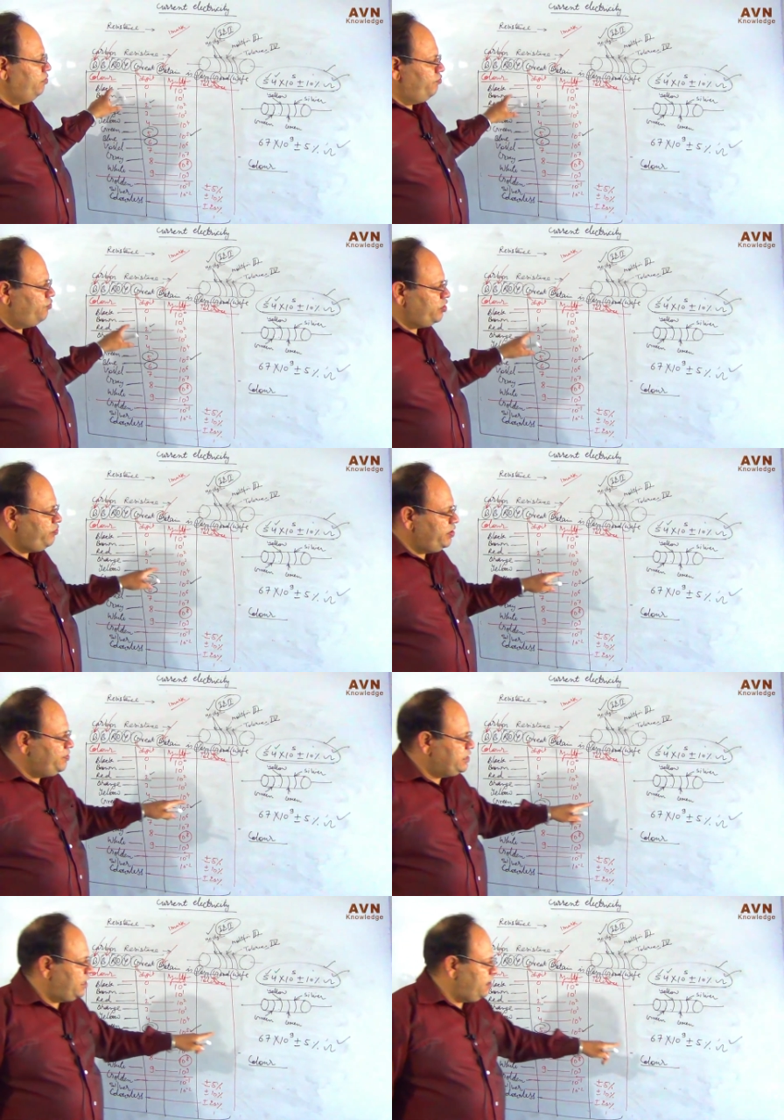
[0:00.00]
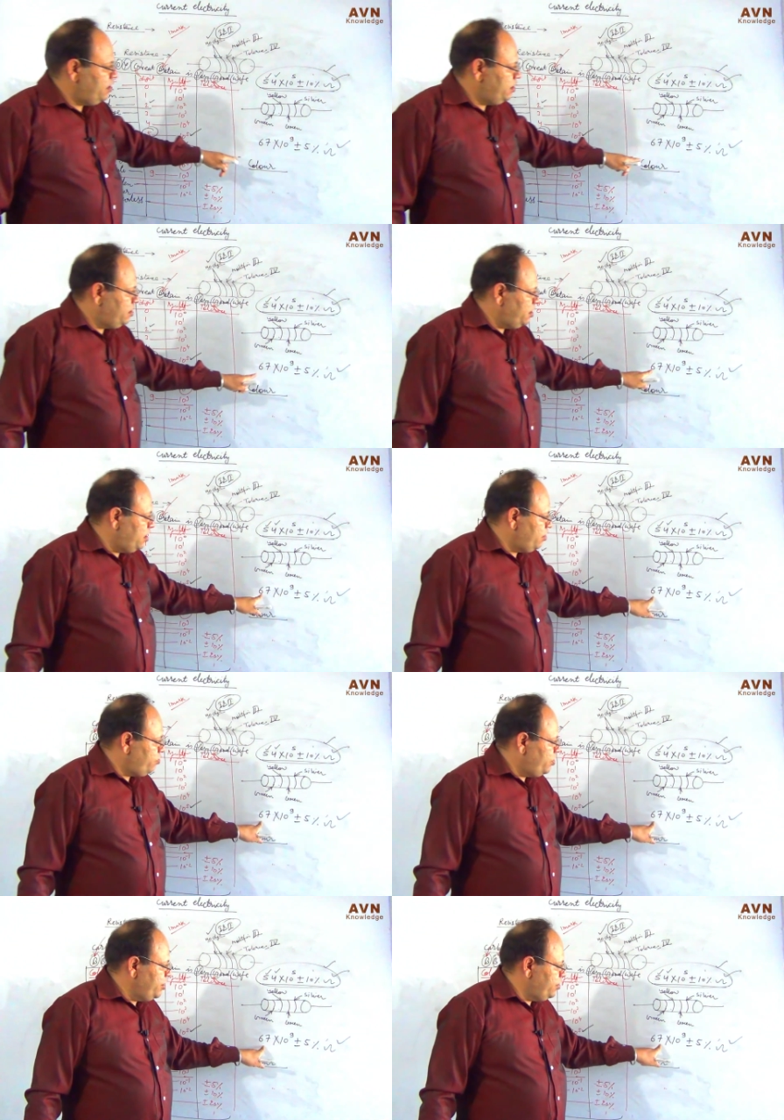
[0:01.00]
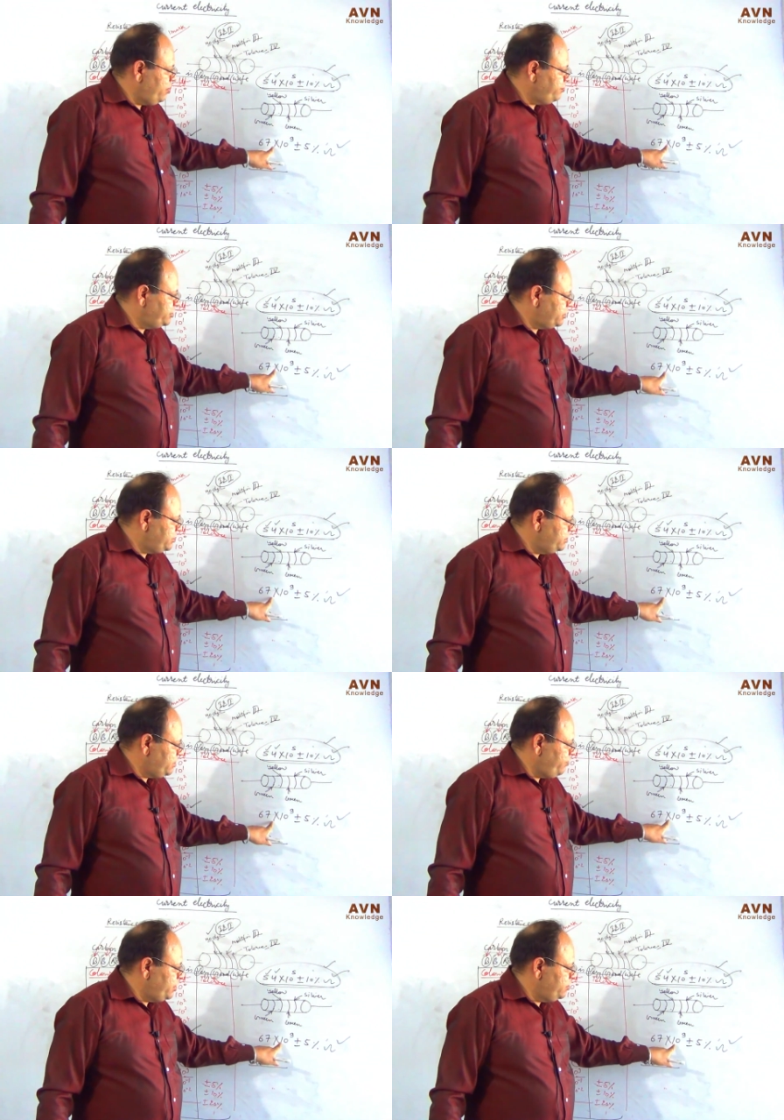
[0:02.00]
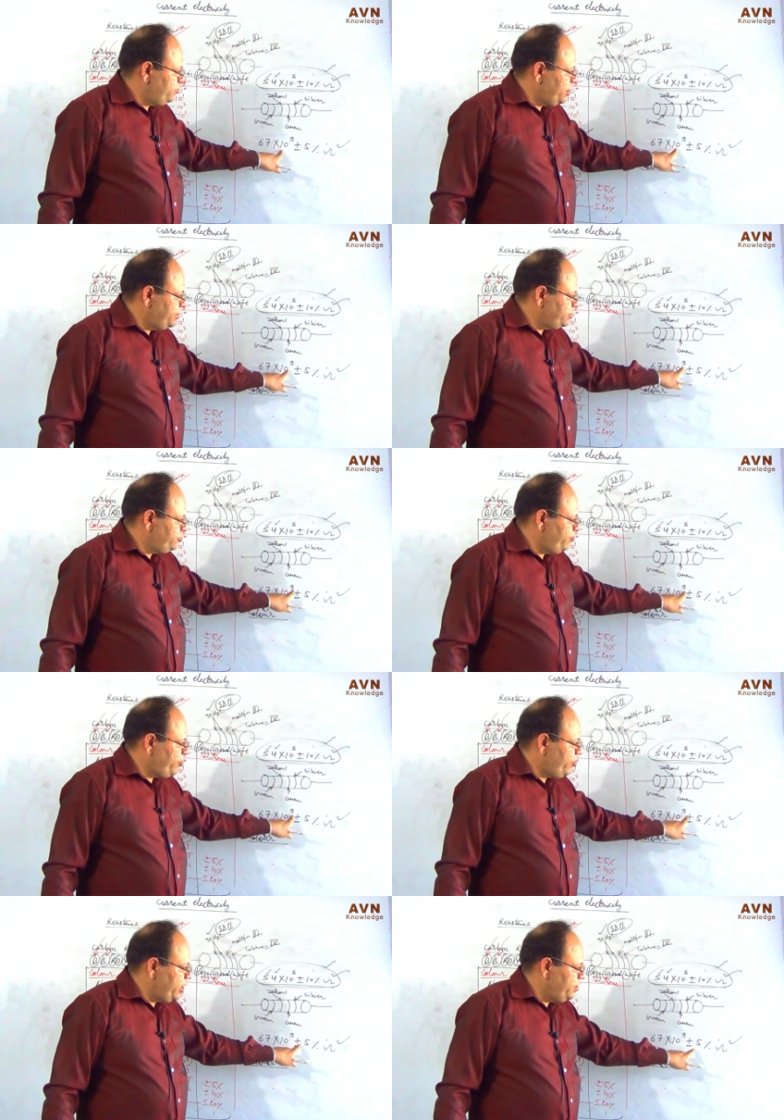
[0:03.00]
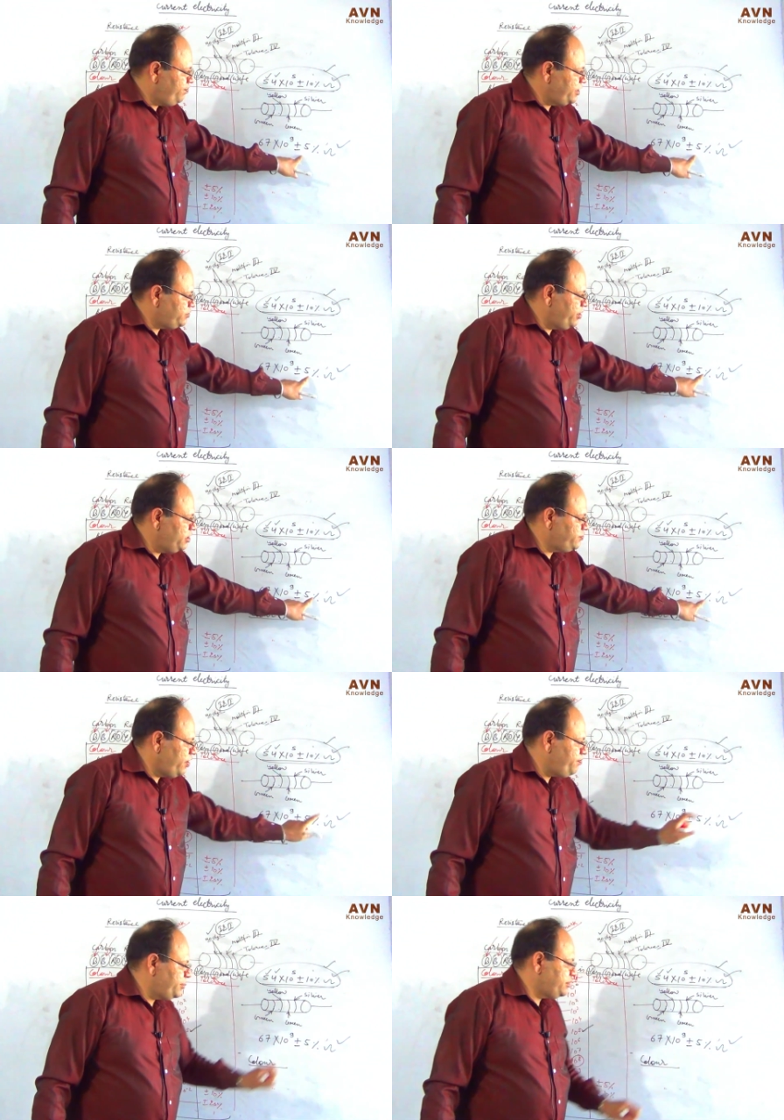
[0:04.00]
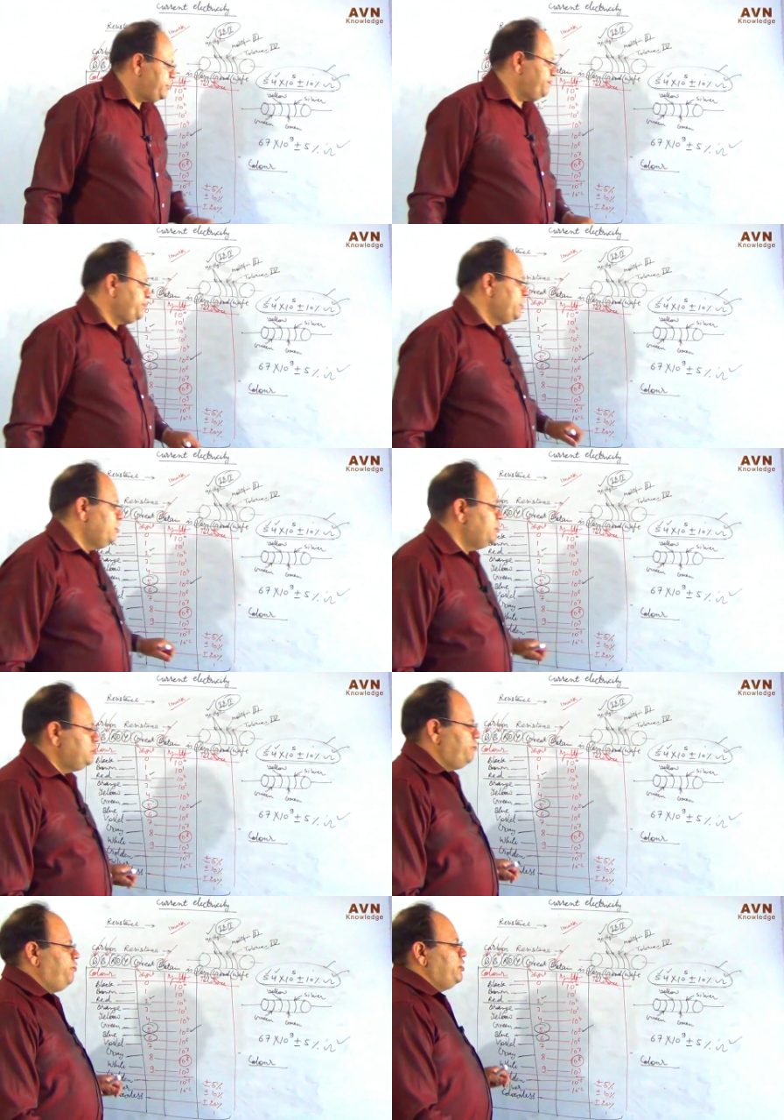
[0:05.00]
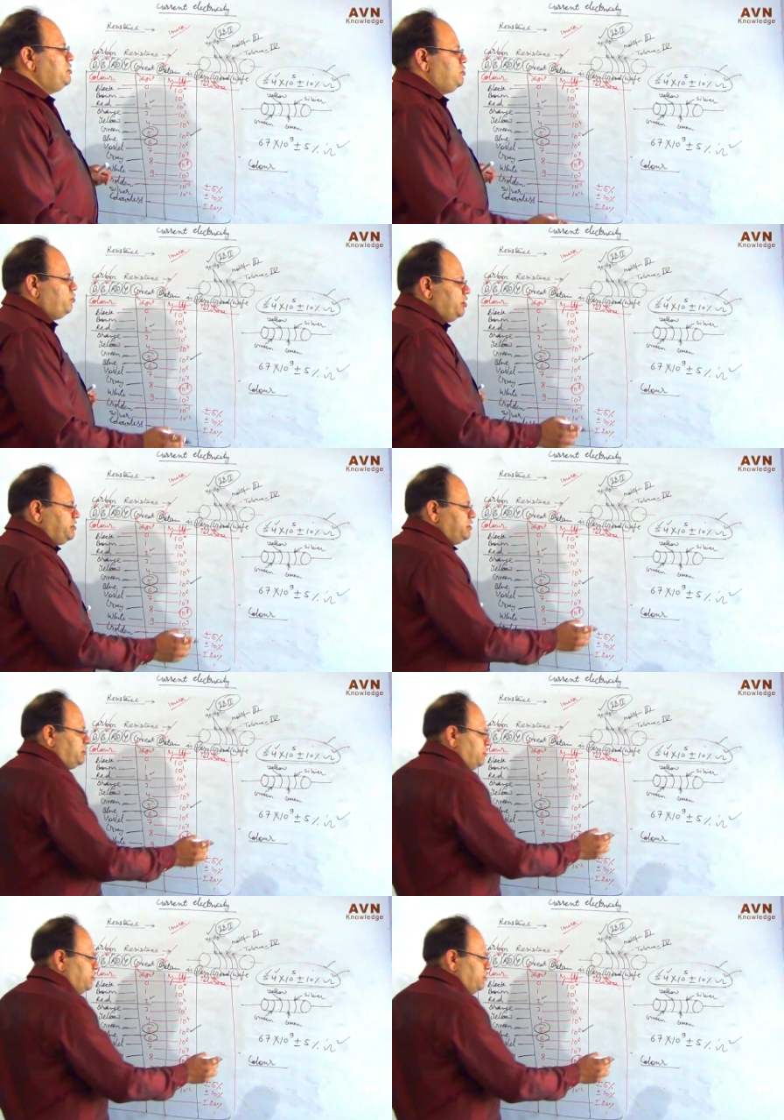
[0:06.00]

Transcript: what will be the color body of 67 into 10 raised to the power 9 plus minus 5%? First two digit,